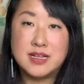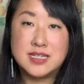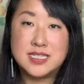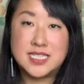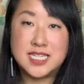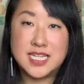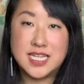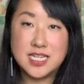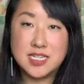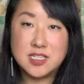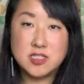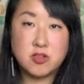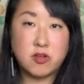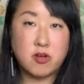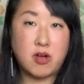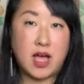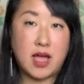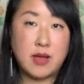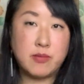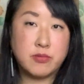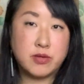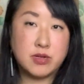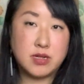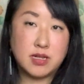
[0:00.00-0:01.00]
tea. So
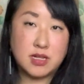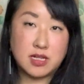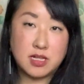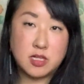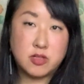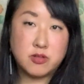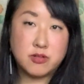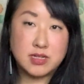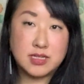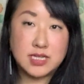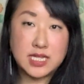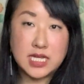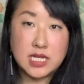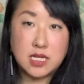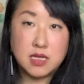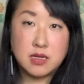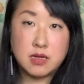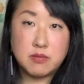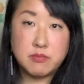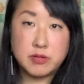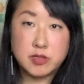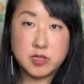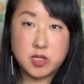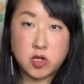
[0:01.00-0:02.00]
I'm going to include a link
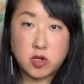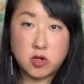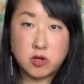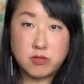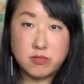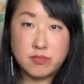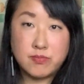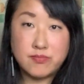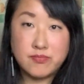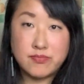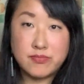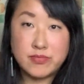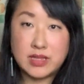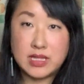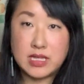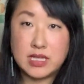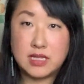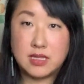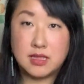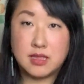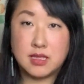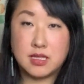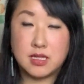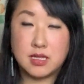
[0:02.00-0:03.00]
below
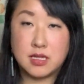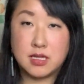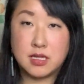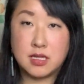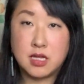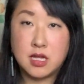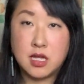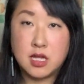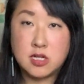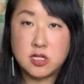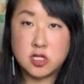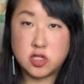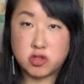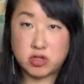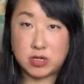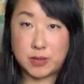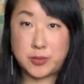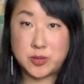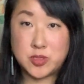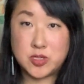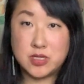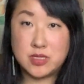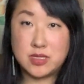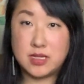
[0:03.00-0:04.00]
in the
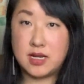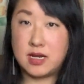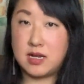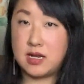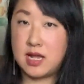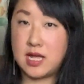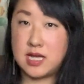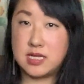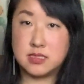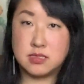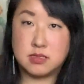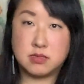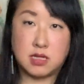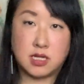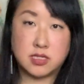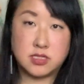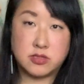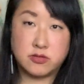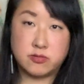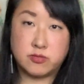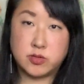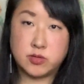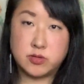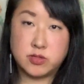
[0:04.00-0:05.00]
description that has lots
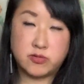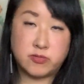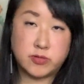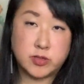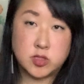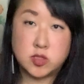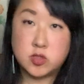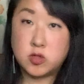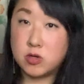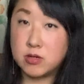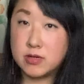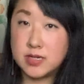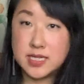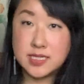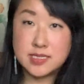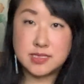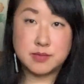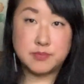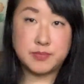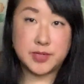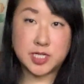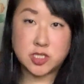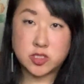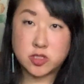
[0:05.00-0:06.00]
of different stories
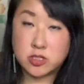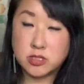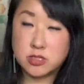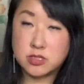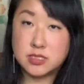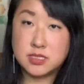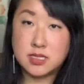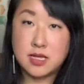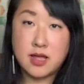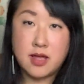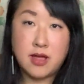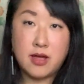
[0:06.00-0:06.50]
and pictures